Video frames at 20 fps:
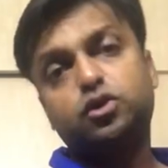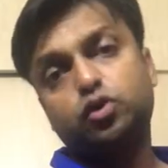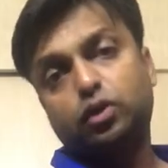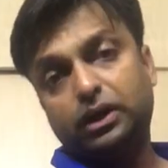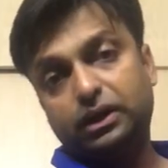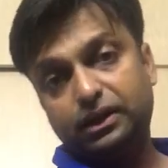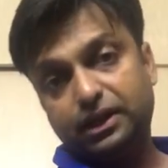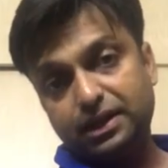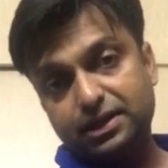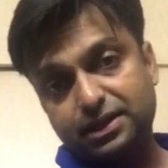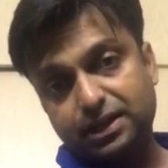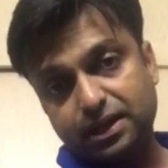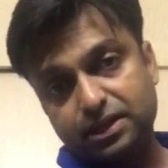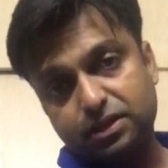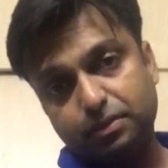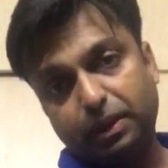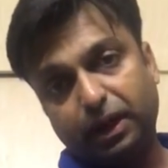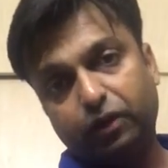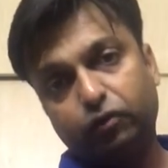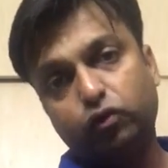so in this case
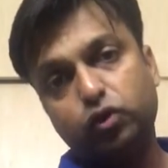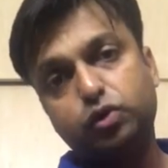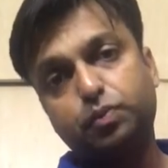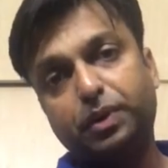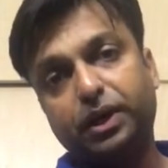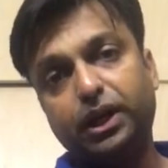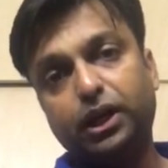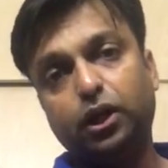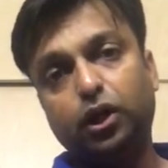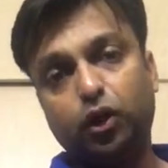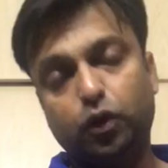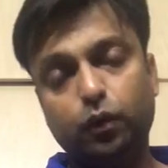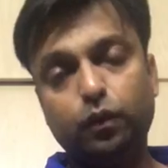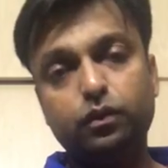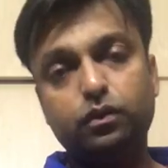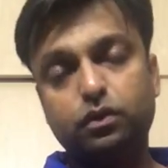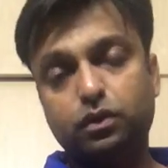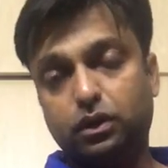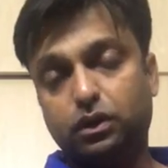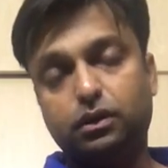the bat was pretty new.
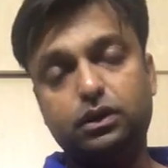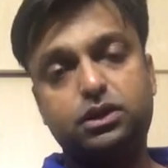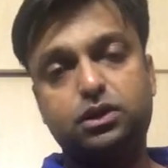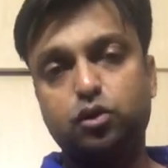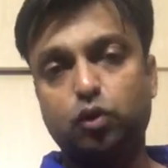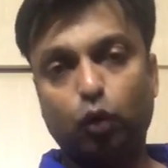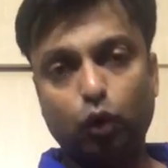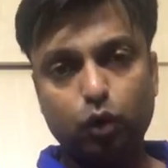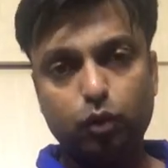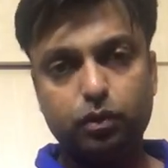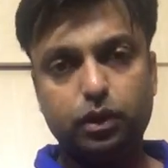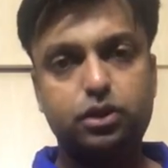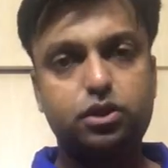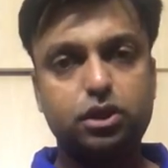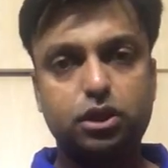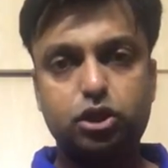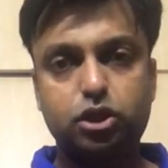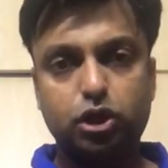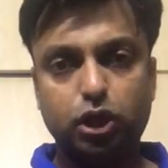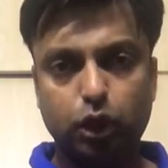
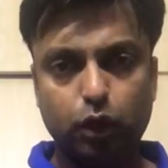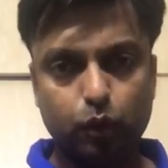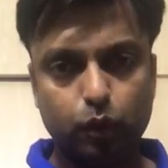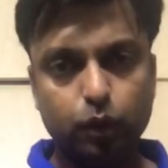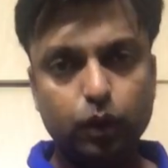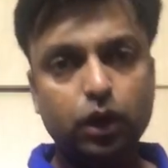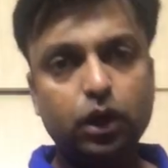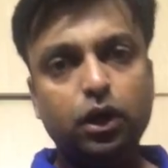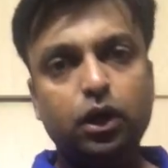It's new.